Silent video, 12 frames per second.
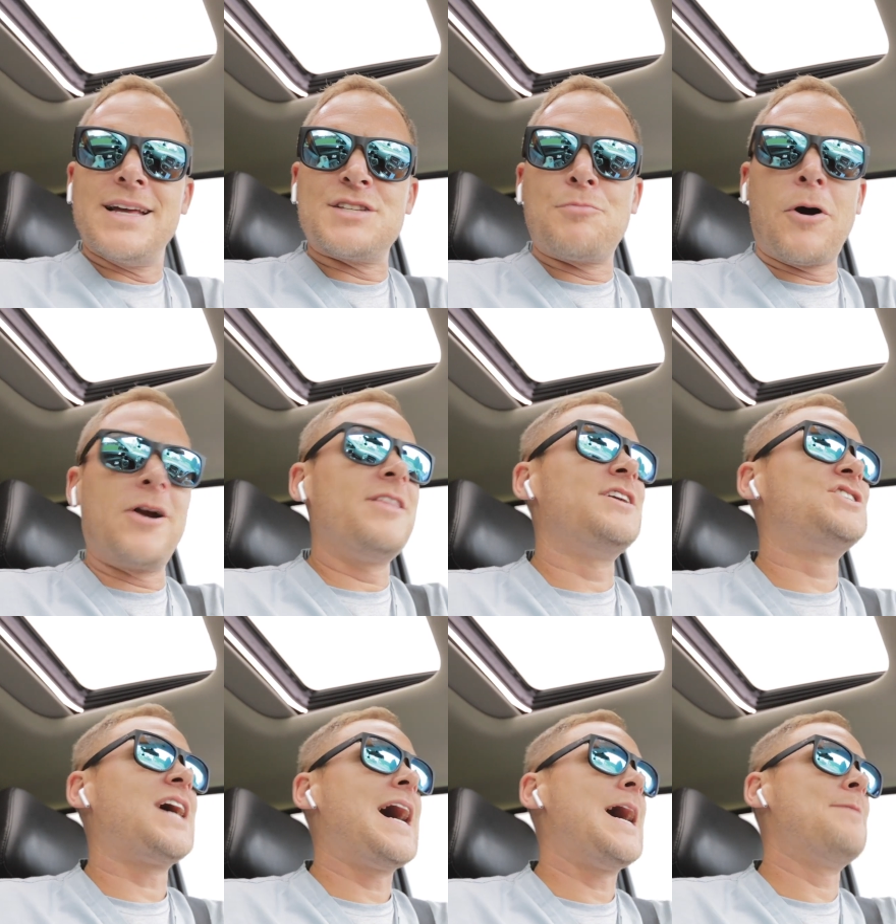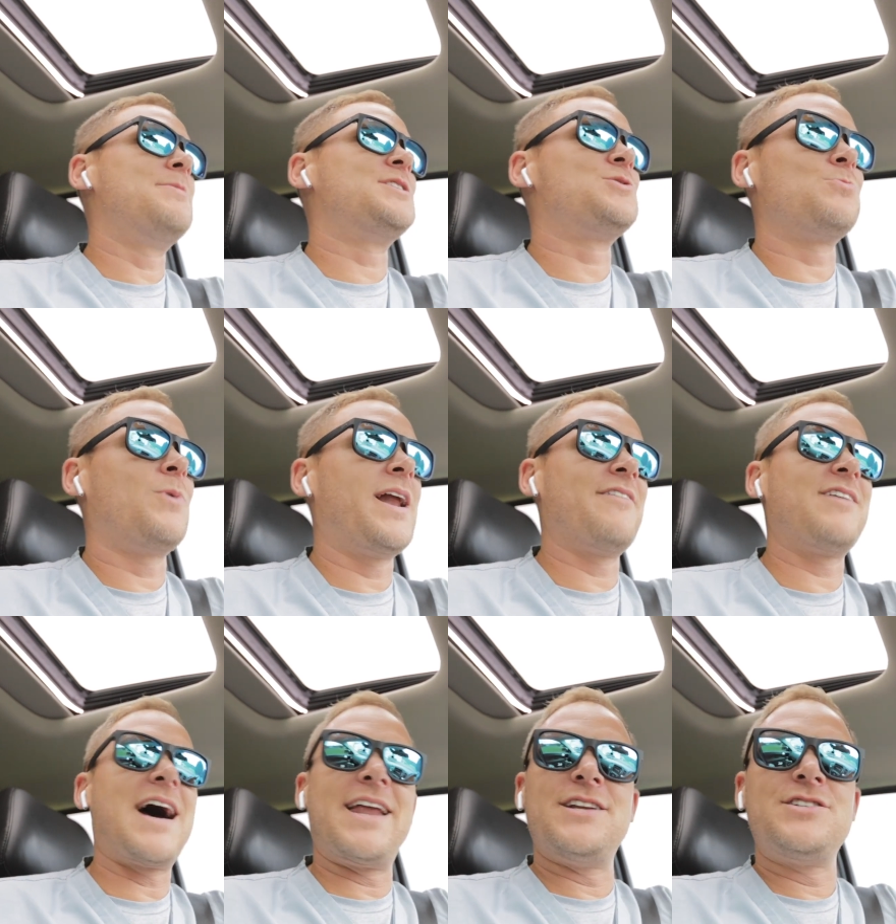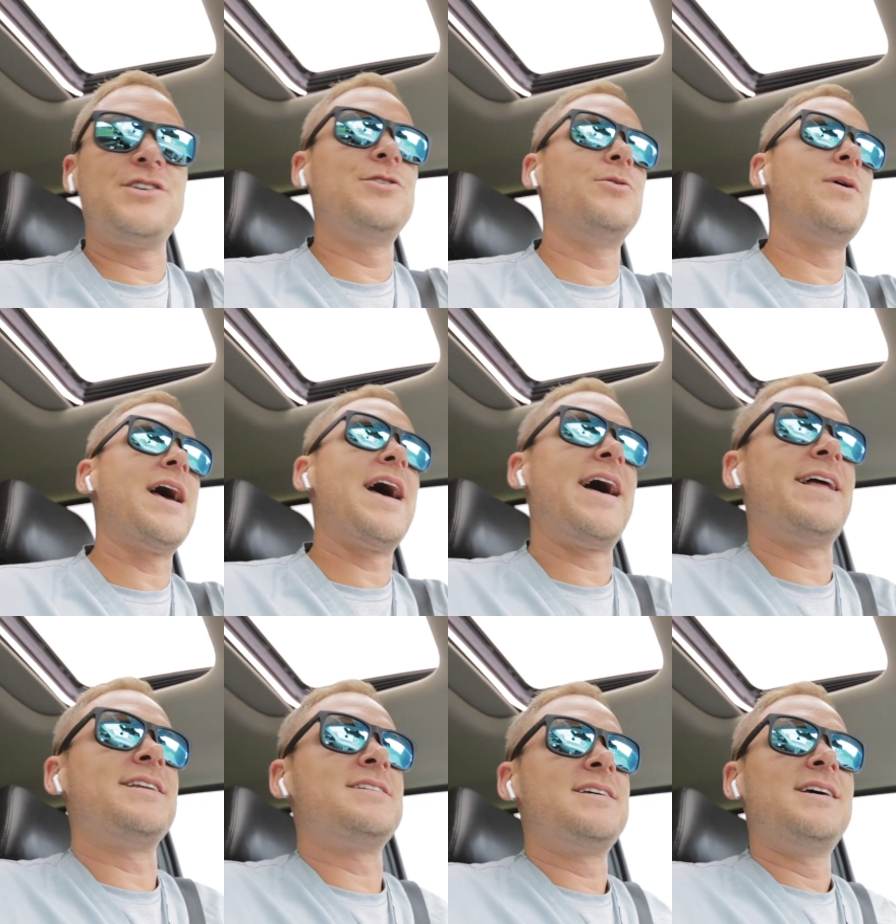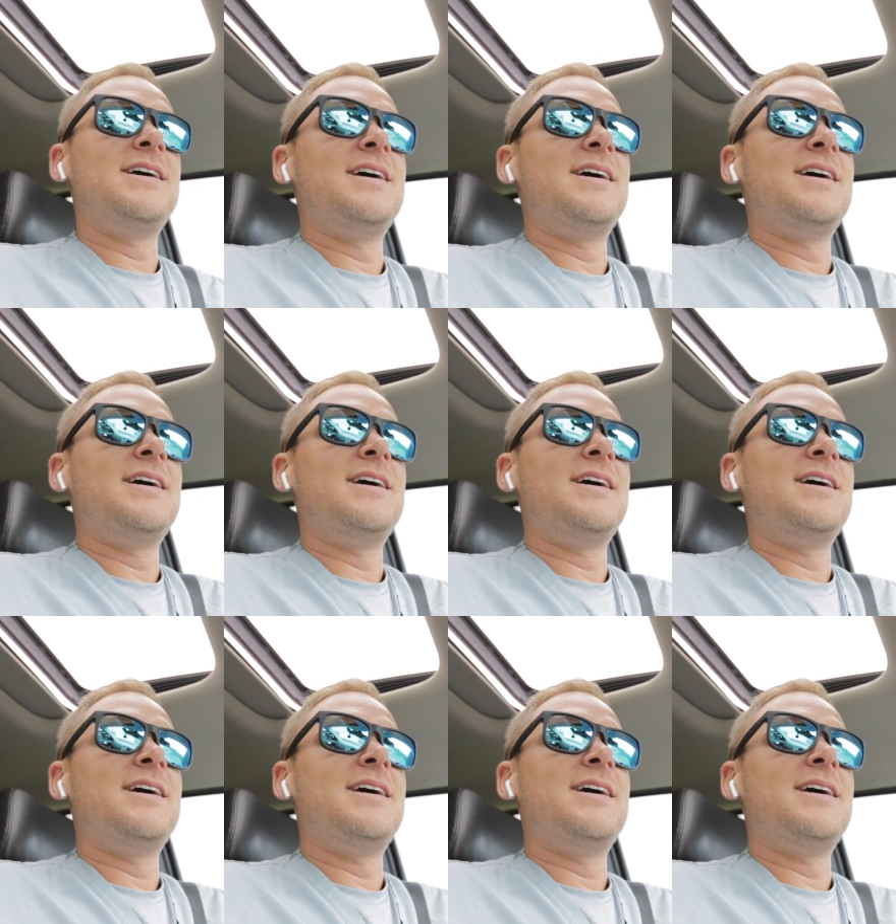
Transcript: it's part of the job. It's what I've got to do, and